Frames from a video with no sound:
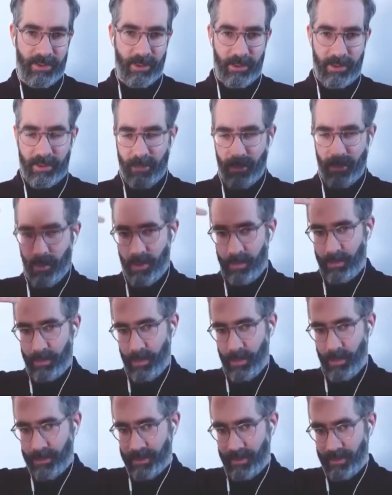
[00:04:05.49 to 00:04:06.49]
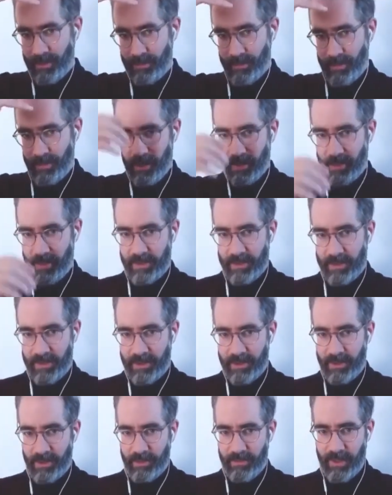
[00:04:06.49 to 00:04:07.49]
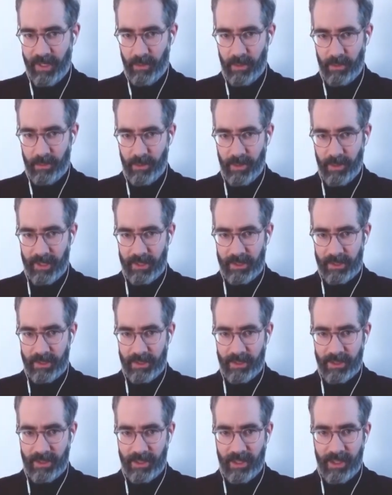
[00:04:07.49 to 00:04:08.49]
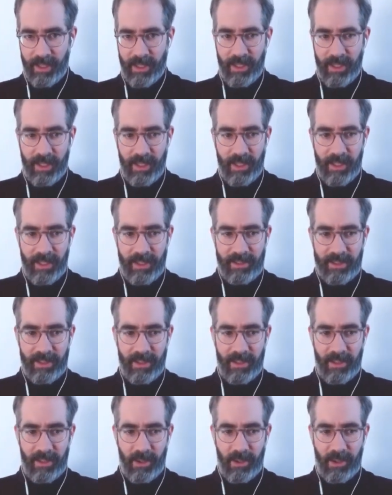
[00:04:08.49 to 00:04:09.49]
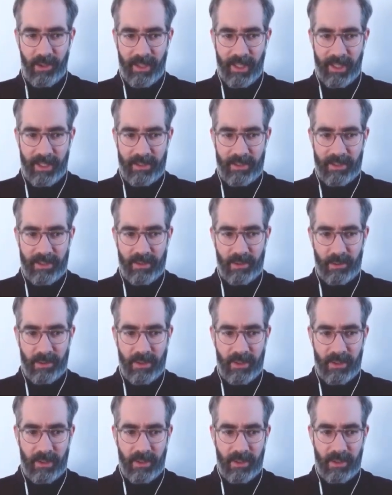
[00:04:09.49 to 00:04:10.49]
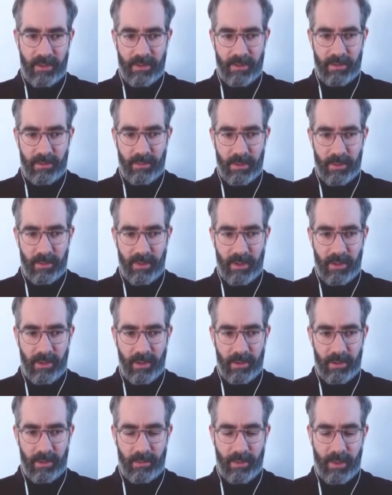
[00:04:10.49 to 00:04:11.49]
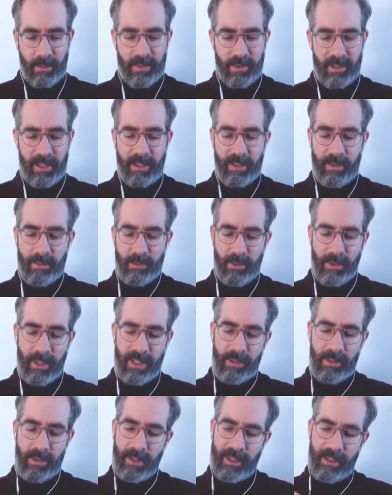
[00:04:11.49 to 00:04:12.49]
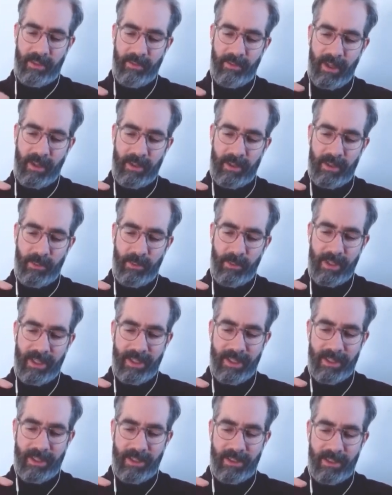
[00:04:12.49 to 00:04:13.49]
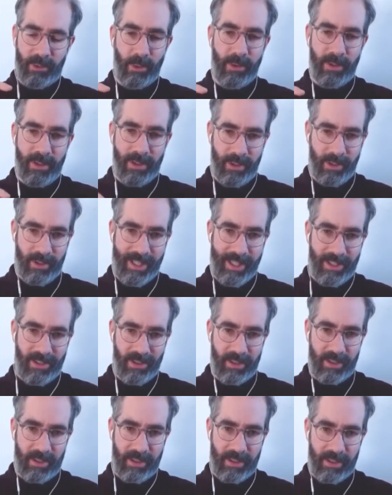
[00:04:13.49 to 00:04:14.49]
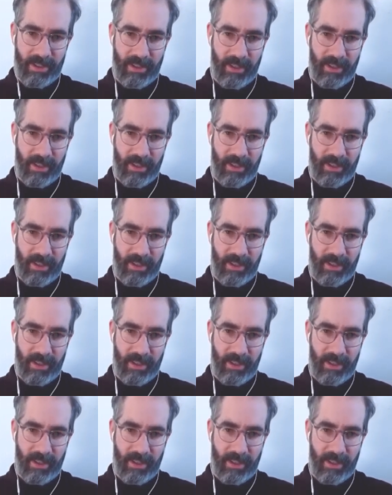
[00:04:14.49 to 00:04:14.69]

So the more modern parts of our brain, they are connected to what we call the reptilian brain by a very weak neural connection.